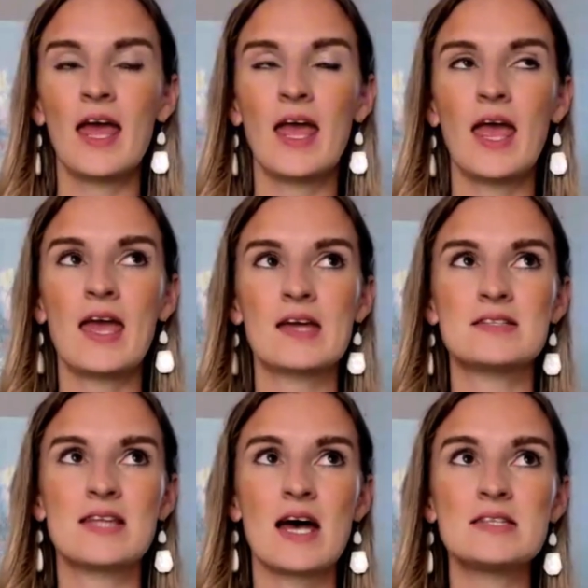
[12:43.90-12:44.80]

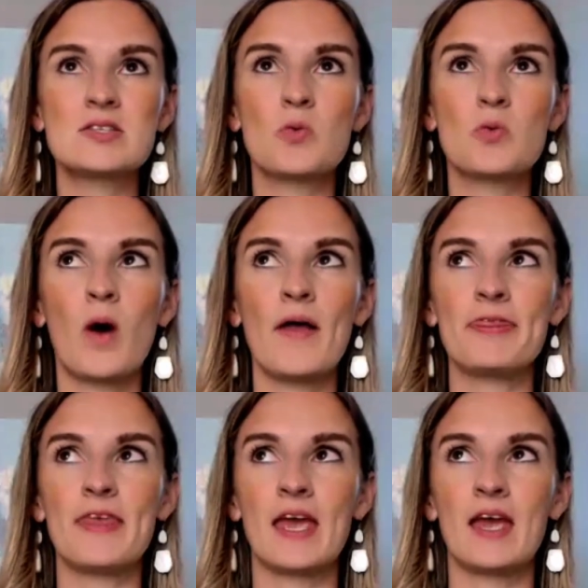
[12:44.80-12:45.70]
And that's
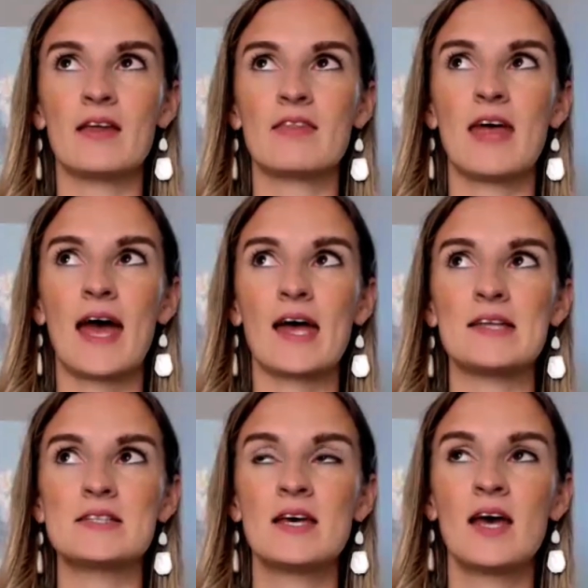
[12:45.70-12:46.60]
one thing
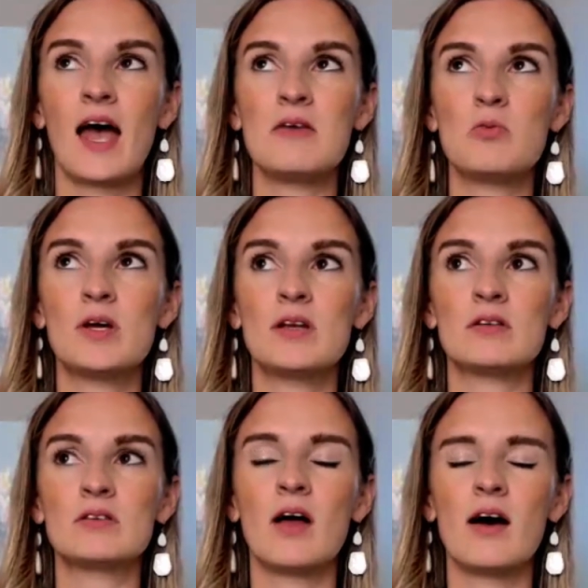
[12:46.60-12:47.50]
that I
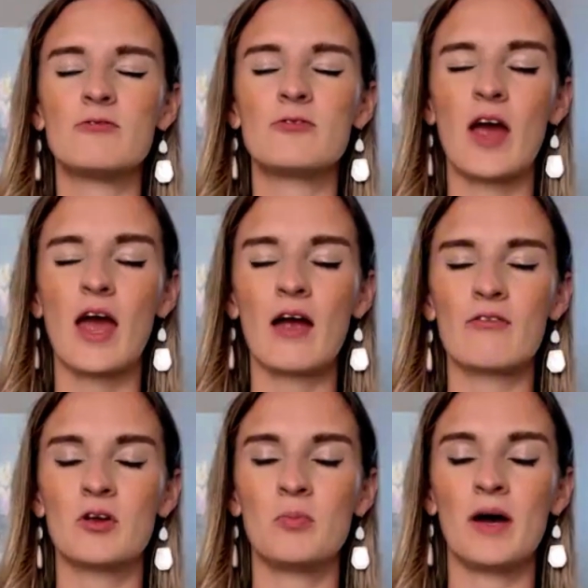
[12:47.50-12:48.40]
would love for
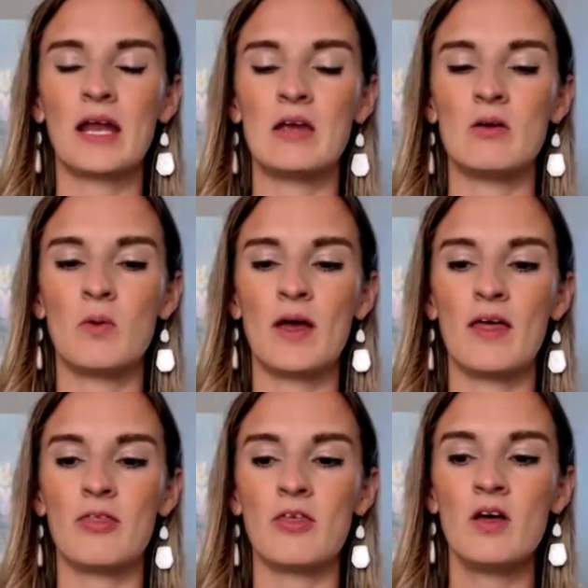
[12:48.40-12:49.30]
everybody
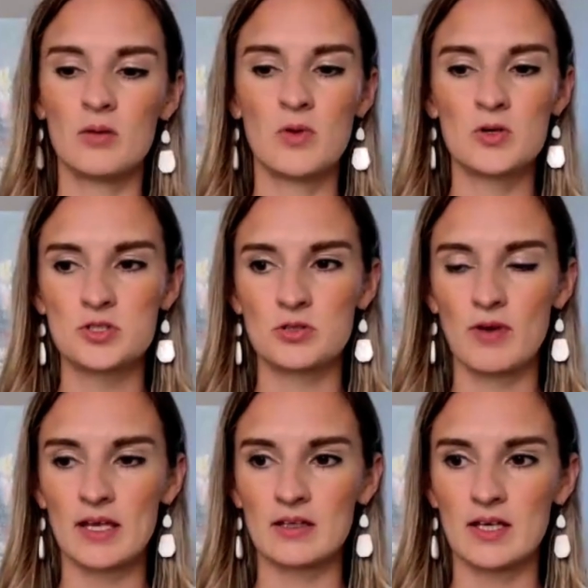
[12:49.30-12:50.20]
with emotional
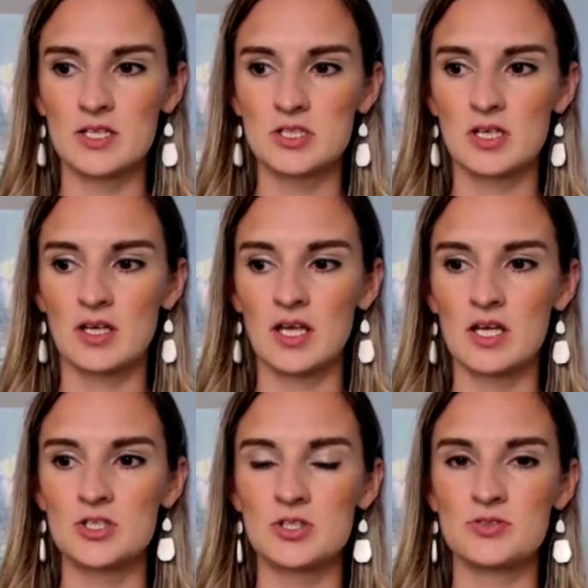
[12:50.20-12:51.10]
regulation
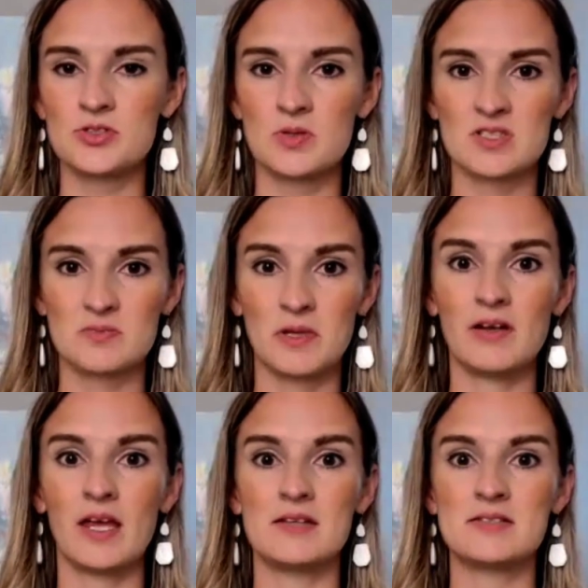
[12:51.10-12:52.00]
issues to
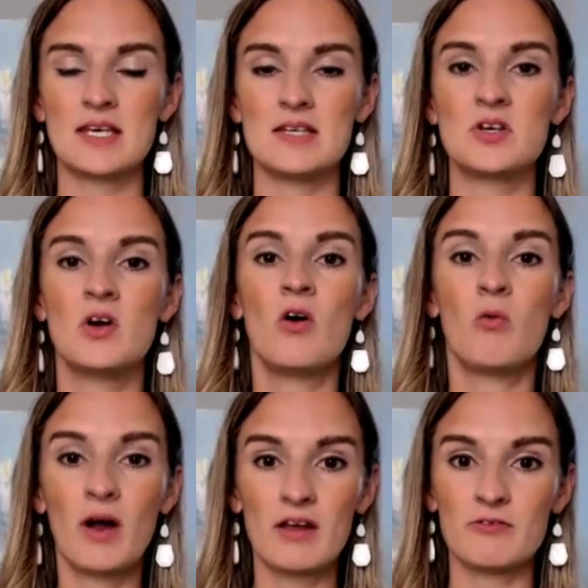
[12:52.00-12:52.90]
experience is
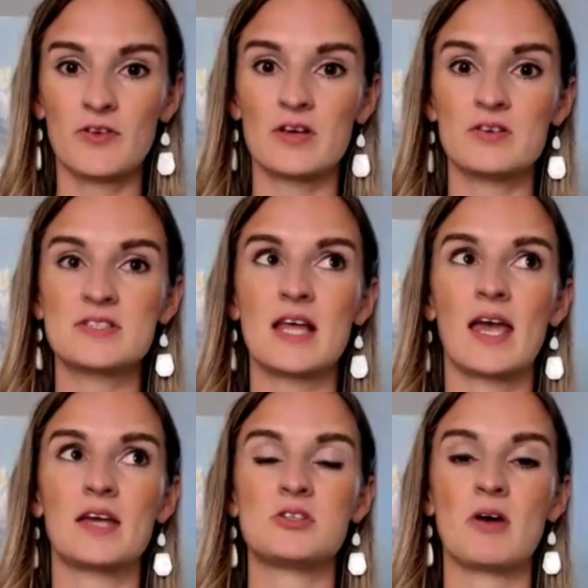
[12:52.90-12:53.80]
what it feels
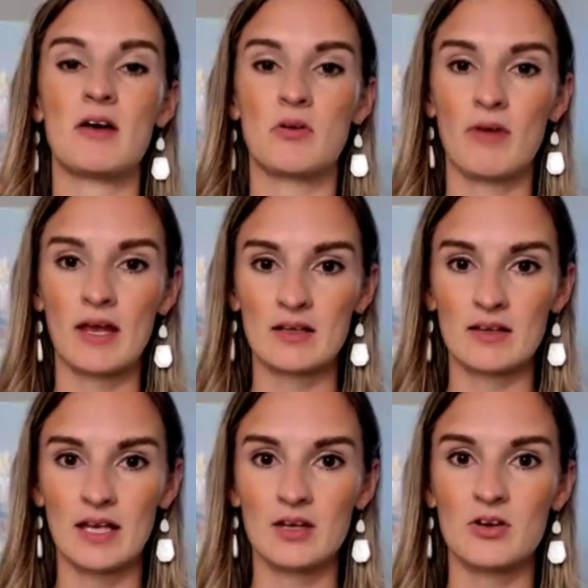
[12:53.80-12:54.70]
like to have a
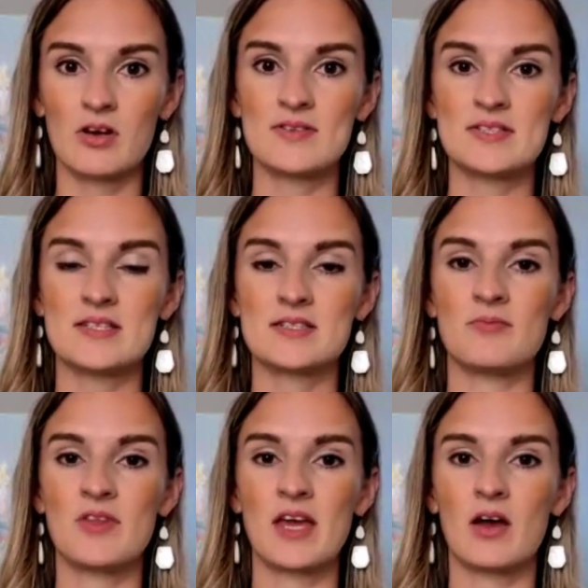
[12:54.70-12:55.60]
regulated nervous
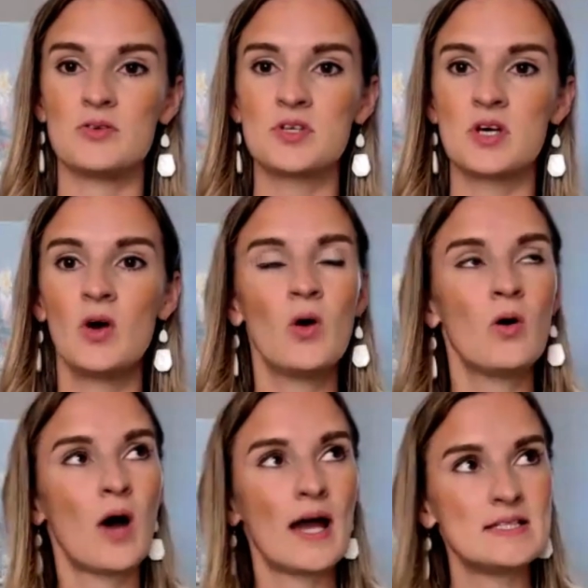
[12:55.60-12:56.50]
system that goes,
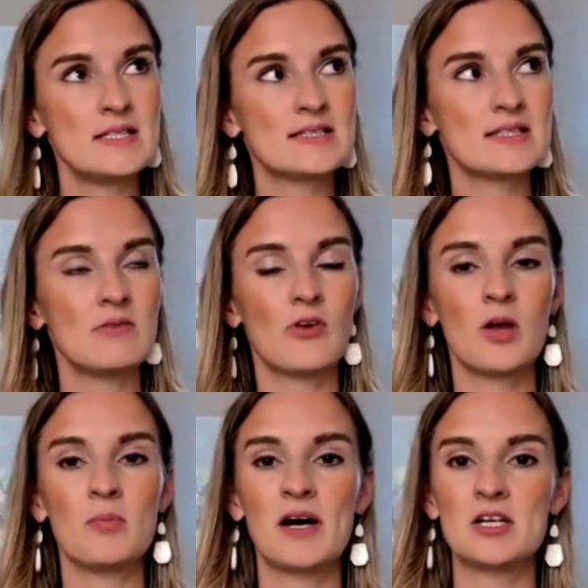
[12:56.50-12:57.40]
I didn't sleep
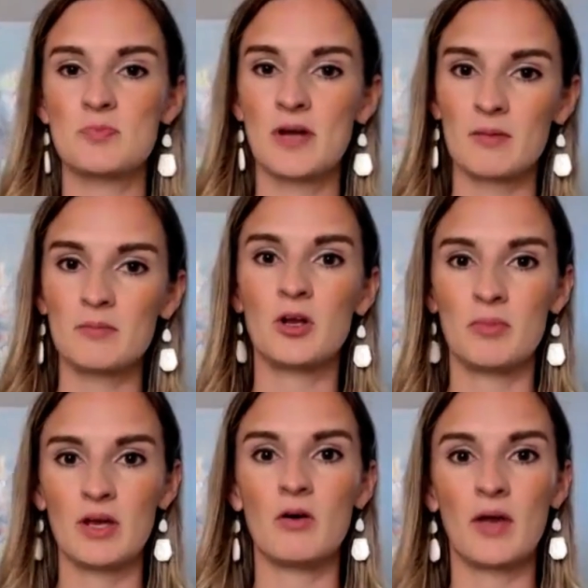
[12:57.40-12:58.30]
very much, but I'm going to
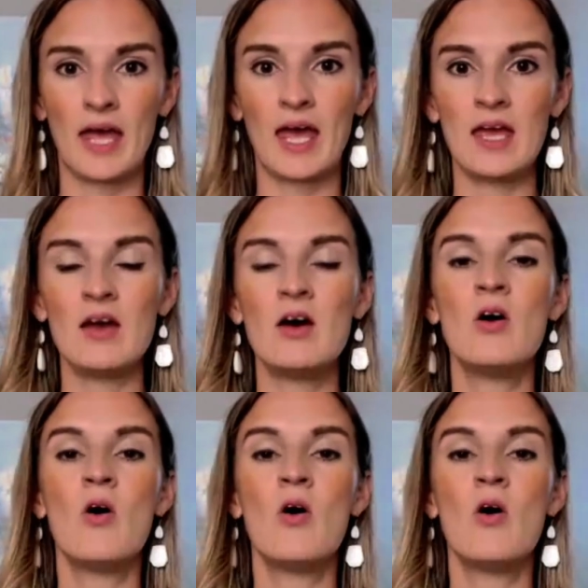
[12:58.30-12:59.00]
be okay.